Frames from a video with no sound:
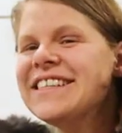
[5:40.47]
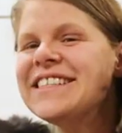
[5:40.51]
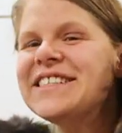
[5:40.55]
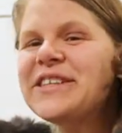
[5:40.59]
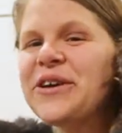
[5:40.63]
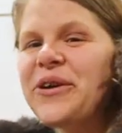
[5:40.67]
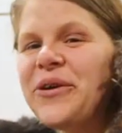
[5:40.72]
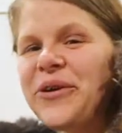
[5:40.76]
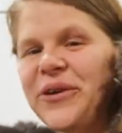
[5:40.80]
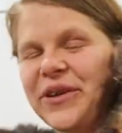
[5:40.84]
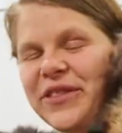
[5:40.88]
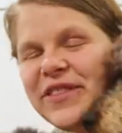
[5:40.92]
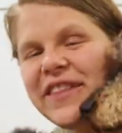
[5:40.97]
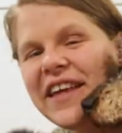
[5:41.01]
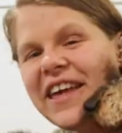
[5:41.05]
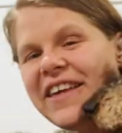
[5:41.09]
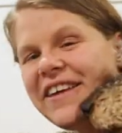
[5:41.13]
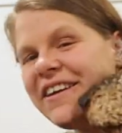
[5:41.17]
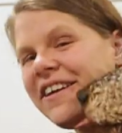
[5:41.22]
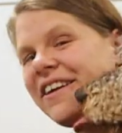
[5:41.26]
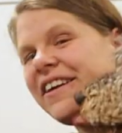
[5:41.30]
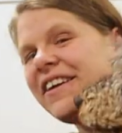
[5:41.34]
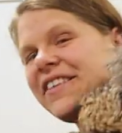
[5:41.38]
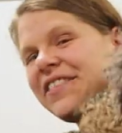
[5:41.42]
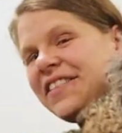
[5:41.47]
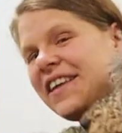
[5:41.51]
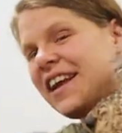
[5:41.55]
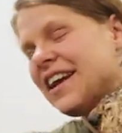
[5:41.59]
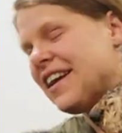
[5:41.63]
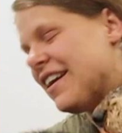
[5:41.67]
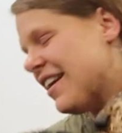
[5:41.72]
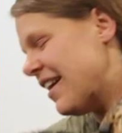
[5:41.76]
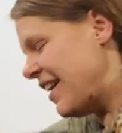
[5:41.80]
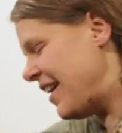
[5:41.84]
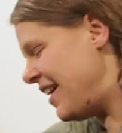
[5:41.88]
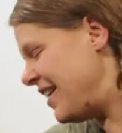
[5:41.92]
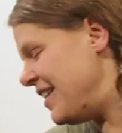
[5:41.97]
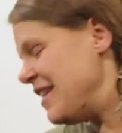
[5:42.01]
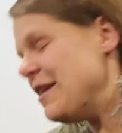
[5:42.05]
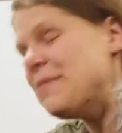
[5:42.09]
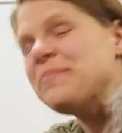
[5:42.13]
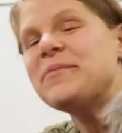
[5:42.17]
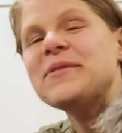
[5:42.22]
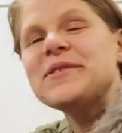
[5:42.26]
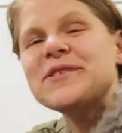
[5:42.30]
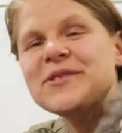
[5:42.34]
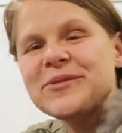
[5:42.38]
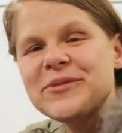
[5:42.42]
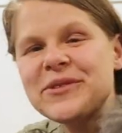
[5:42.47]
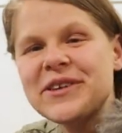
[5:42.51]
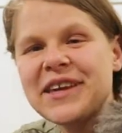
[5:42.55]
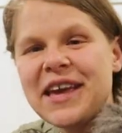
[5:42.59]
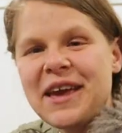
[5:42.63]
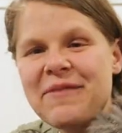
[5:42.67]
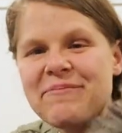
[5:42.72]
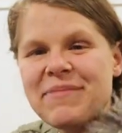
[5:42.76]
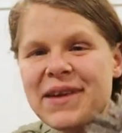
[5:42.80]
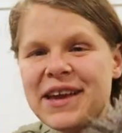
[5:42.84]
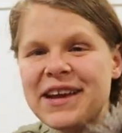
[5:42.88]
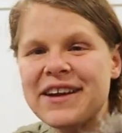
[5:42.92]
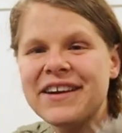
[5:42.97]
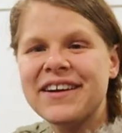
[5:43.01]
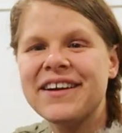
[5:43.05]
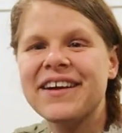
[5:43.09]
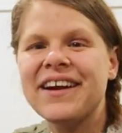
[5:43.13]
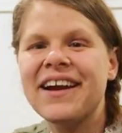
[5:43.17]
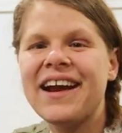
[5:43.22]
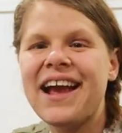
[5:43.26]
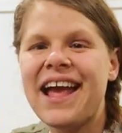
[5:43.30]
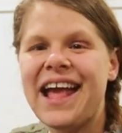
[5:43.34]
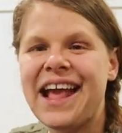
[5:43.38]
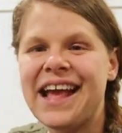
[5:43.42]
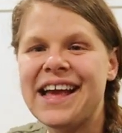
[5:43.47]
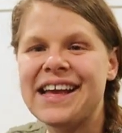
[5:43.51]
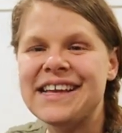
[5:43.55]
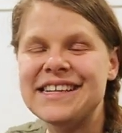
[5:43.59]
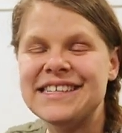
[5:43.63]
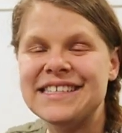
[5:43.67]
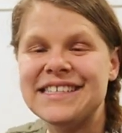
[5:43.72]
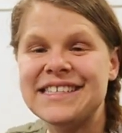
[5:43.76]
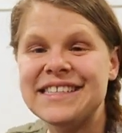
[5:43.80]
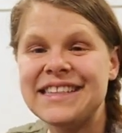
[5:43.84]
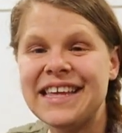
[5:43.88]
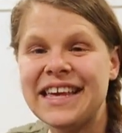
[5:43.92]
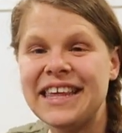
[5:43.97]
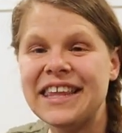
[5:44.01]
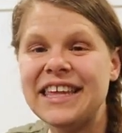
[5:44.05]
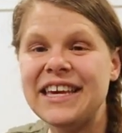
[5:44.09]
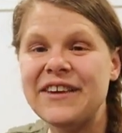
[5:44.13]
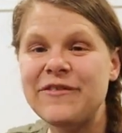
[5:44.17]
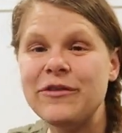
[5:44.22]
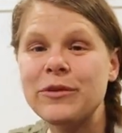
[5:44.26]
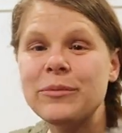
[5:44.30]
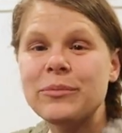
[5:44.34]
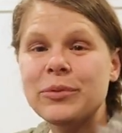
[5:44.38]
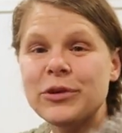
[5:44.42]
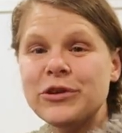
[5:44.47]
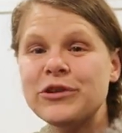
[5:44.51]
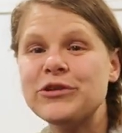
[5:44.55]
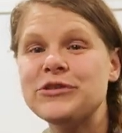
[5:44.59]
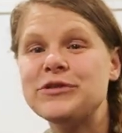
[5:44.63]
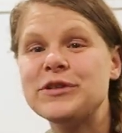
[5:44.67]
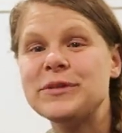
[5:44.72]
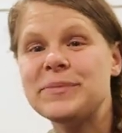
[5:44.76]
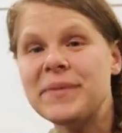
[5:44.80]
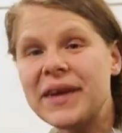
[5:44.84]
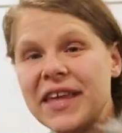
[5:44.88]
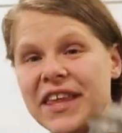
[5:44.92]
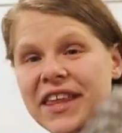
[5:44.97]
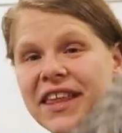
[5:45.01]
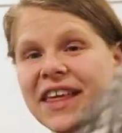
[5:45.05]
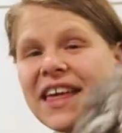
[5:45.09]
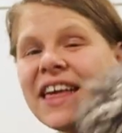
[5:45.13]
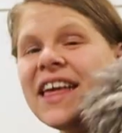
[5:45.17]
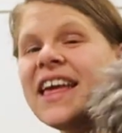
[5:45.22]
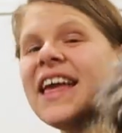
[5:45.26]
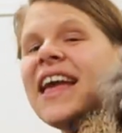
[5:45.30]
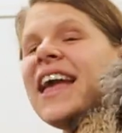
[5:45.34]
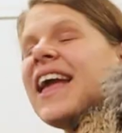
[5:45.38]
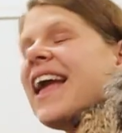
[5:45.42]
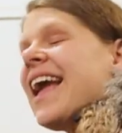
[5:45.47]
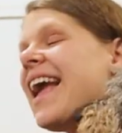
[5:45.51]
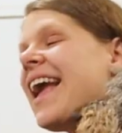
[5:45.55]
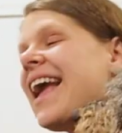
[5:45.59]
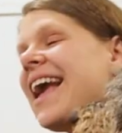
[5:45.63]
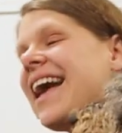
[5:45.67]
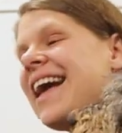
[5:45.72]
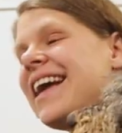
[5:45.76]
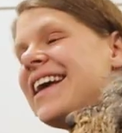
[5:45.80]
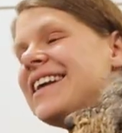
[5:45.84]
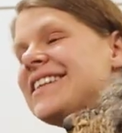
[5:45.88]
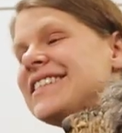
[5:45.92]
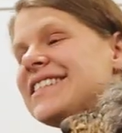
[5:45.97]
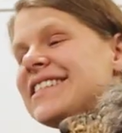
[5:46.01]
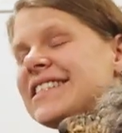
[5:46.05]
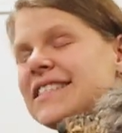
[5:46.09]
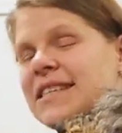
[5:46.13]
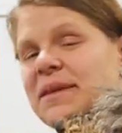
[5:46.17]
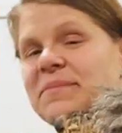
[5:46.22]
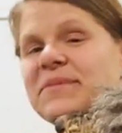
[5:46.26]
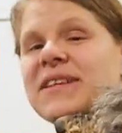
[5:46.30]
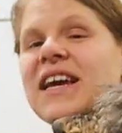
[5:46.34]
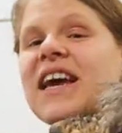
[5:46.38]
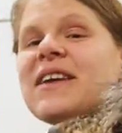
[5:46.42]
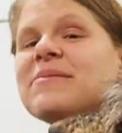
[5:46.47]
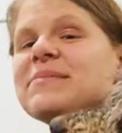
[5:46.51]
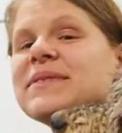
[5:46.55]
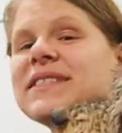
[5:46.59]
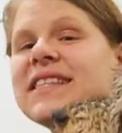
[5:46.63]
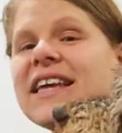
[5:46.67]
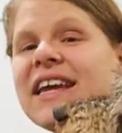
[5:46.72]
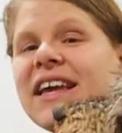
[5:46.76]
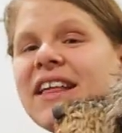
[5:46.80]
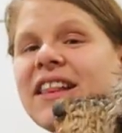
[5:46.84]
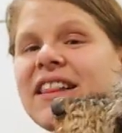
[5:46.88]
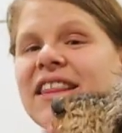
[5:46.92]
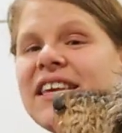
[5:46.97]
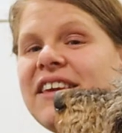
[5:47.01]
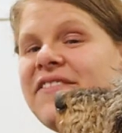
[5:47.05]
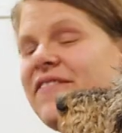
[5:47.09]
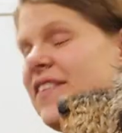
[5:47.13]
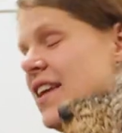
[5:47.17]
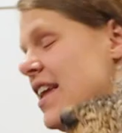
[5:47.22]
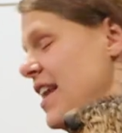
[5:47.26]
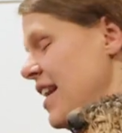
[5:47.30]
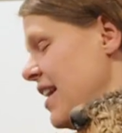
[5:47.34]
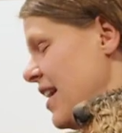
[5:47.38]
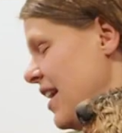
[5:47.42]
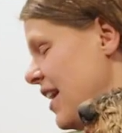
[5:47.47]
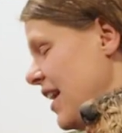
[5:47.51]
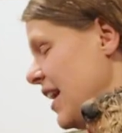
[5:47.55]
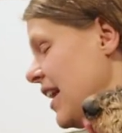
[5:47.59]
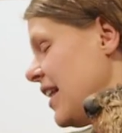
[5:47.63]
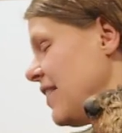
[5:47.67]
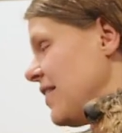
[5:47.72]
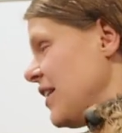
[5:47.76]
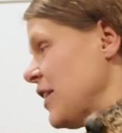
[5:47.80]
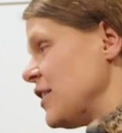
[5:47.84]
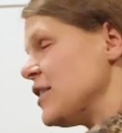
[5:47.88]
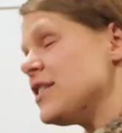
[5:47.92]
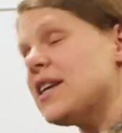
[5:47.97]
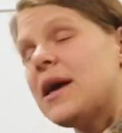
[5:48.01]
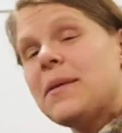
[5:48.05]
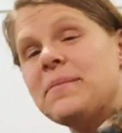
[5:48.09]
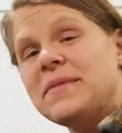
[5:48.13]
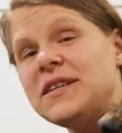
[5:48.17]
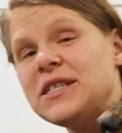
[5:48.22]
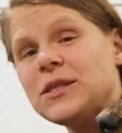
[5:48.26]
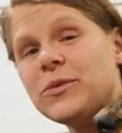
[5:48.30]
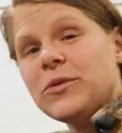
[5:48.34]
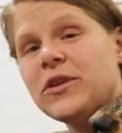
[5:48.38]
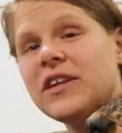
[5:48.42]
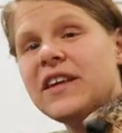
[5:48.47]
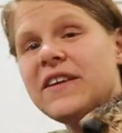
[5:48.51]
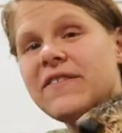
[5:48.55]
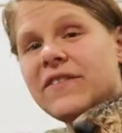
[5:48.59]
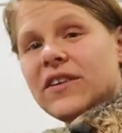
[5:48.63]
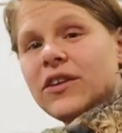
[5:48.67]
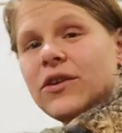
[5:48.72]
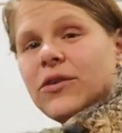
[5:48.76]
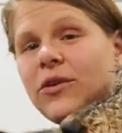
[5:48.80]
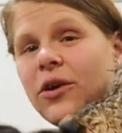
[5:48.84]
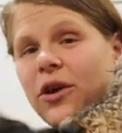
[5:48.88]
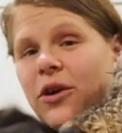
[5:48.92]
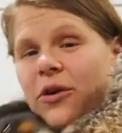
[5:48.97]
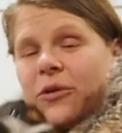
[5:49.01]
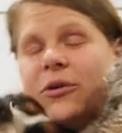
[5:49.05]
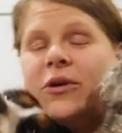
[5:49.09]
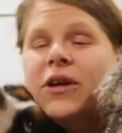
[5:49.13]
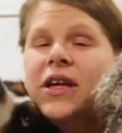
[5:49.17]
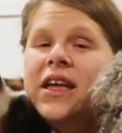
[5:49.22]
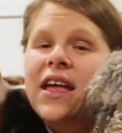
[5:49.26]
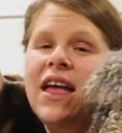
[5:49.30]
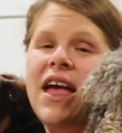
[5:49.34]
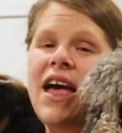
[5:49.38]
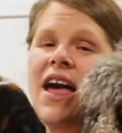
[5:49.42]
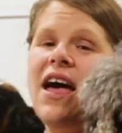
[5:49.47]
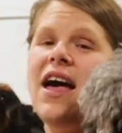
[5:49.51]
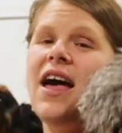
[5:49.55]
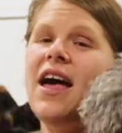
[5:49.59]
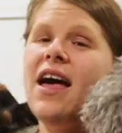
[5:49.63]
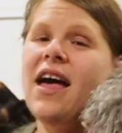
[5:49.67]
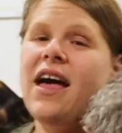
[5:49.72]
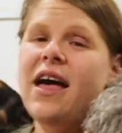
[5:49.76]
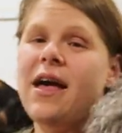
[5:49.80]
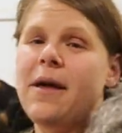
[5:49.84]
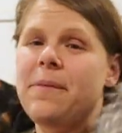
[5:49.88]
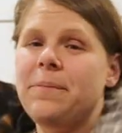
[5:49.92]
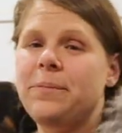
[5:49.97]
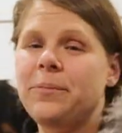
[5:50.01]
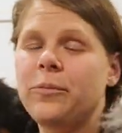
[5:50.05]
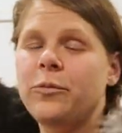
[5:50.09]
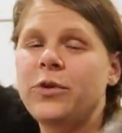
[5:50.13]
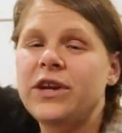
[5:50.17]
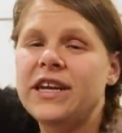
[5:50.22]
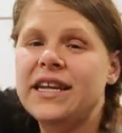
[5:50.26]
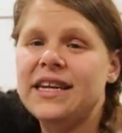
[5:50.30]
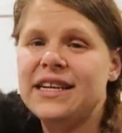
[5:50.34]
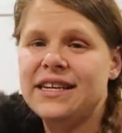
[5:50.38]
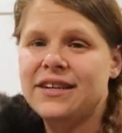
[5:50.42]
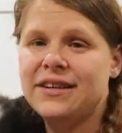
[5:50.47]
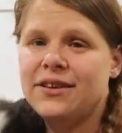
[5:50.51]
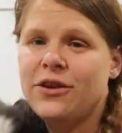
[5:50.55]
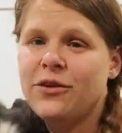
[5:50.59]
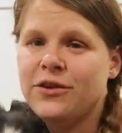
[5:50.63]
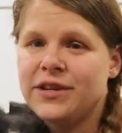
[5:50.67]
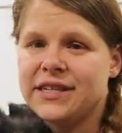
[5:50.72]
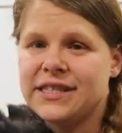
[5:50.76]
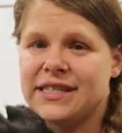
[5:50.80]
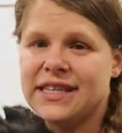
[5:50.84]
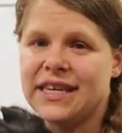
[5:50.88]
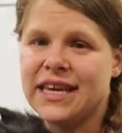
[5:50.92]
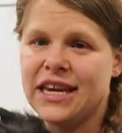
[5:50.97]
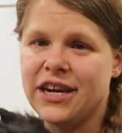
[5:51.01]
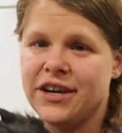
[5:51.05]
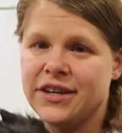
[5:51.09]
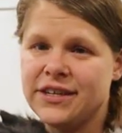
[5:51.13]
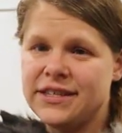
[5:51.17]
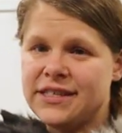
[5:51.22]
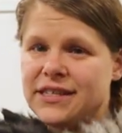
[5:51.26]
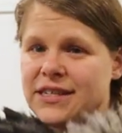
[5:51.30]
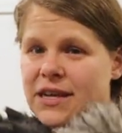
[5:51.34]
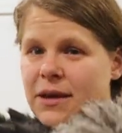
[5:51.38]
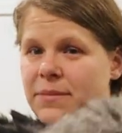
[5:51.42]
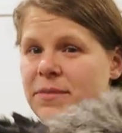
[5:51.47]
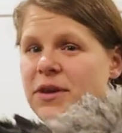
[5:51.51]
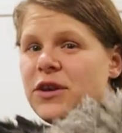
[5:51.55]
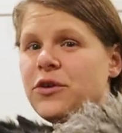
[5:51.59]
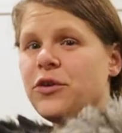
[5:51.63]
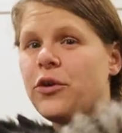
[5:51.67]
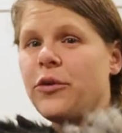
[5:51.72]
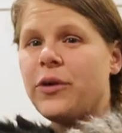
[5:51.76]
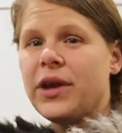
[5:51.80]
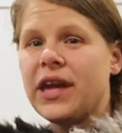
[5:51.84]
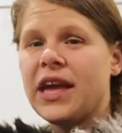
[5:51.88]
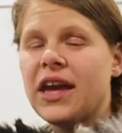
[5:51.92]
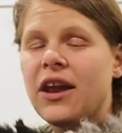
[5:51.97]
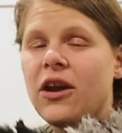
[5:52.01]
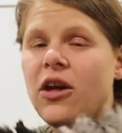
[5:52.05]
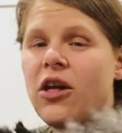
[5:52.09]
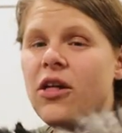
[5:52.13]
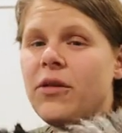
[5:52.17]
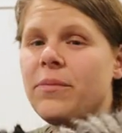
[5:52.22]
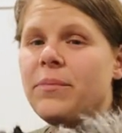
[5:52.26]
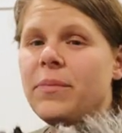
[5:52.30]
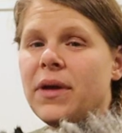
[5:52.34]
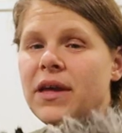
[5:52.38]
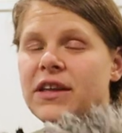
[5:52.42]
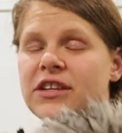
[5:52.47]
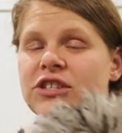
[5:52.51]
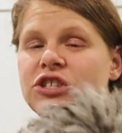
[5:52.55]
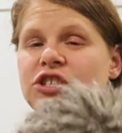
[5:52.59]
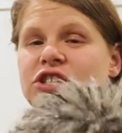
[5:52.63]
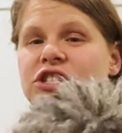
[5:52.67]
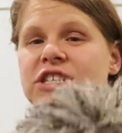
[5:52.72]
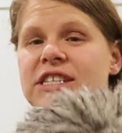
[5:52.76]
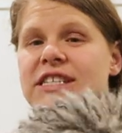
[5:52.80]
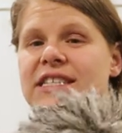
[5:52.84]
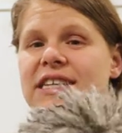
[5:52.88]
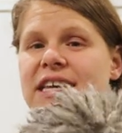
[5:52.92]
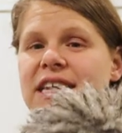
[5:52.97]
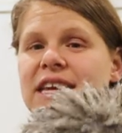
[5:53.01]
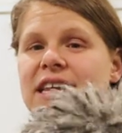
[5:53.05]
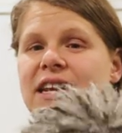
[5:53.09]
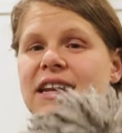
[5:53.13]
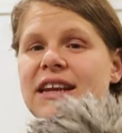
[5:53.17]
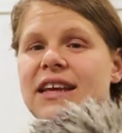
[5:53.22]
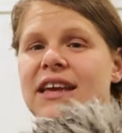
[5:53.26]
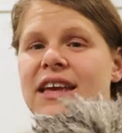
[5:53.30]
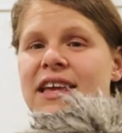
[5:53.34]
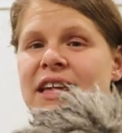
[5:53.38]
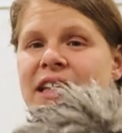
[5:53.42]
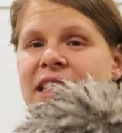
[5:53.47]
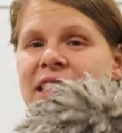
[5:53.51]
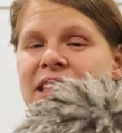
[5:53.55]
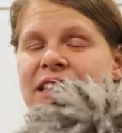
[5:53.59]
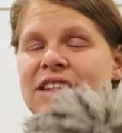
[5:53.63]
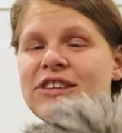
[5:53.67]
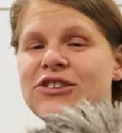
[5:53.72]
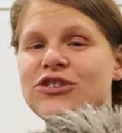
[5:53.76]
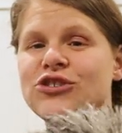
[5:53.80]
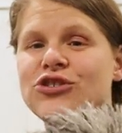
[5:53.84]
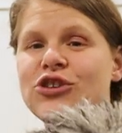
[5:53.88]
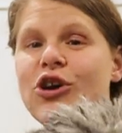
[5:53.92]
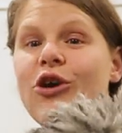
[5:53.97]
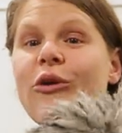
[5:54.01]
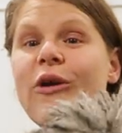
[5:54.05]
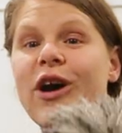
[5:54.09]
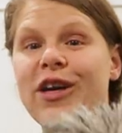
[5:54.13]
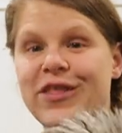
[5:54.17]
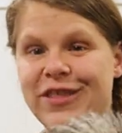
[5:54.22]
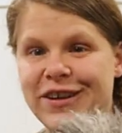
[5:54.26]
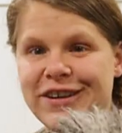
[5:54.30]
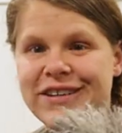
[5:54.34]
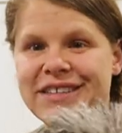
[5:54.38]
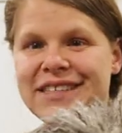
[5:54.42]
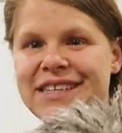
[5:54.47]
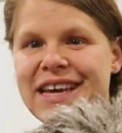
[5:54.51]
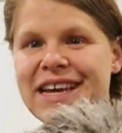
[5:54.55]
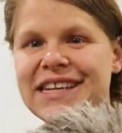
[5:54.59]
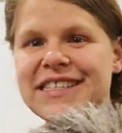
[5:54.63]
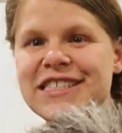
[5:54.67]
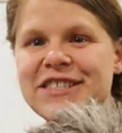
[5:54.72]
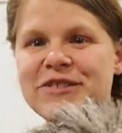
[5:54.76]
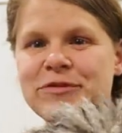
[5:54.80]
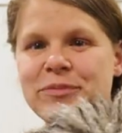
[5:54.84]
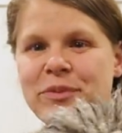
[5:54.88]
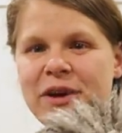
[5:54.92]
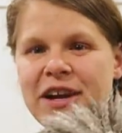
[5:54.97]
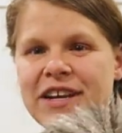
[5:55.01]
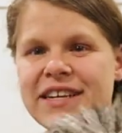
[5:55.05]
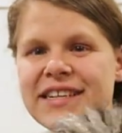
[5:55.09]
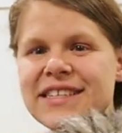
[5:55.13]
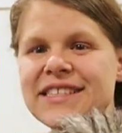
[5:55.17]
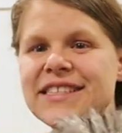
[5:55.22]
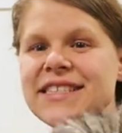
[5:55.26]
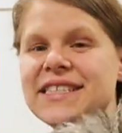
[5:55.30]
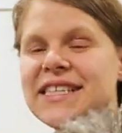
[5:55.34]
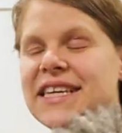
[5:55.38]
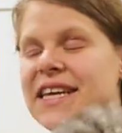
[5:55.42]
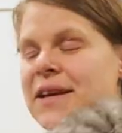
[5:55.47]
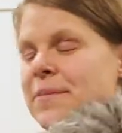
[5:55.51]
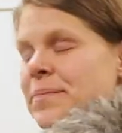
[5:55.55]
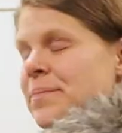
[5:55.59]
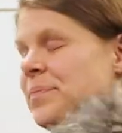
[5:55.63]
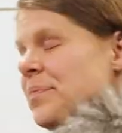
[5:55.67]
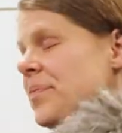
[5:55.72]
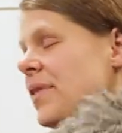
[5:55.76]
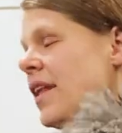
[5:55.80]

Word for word: So their, their nipples will get bigger and they'll even produce milk, and sometimes they'll even, their tummies will even grow. Um, we didn't notice Akira's tummy growing at all, but she did show other signs of pregnancy.